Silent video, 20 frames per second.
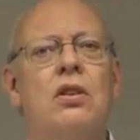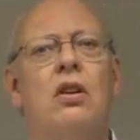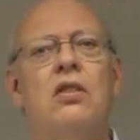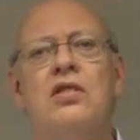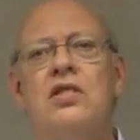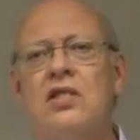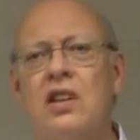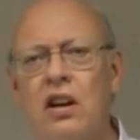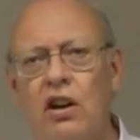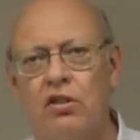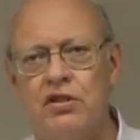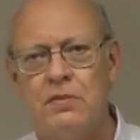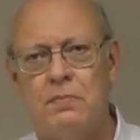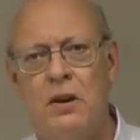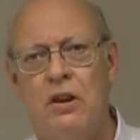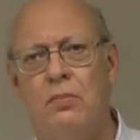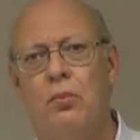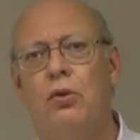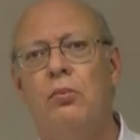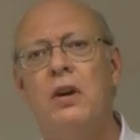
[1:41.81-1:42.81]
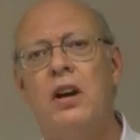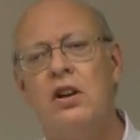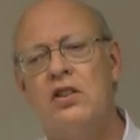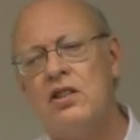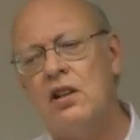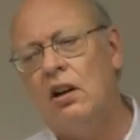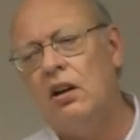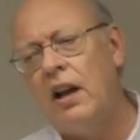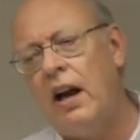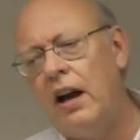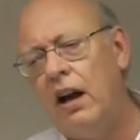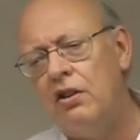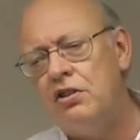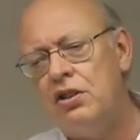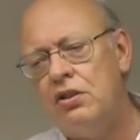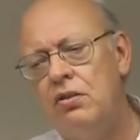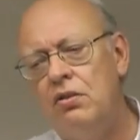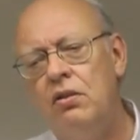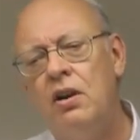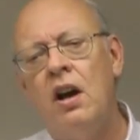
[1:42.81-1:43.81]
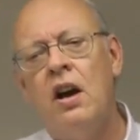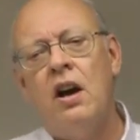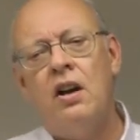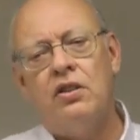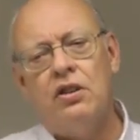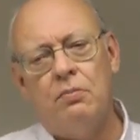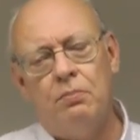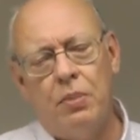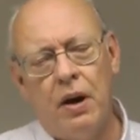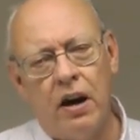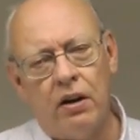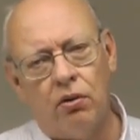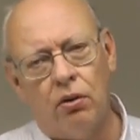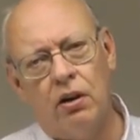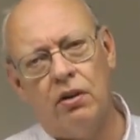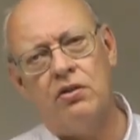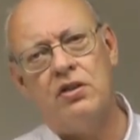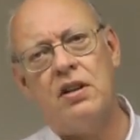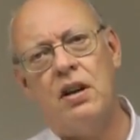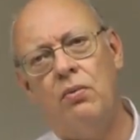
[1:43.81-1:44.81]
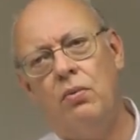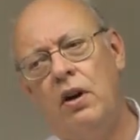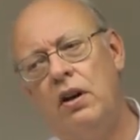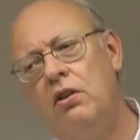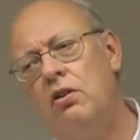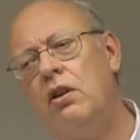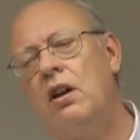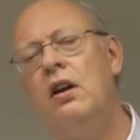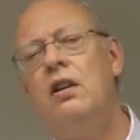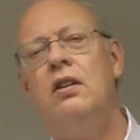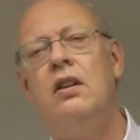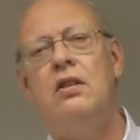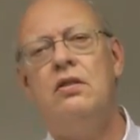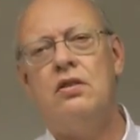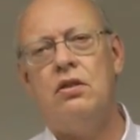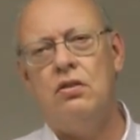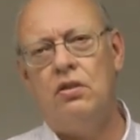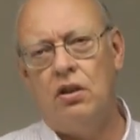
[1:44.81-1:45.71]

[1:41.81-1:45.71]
are salespeople because it allows you to better understand what you're getting into,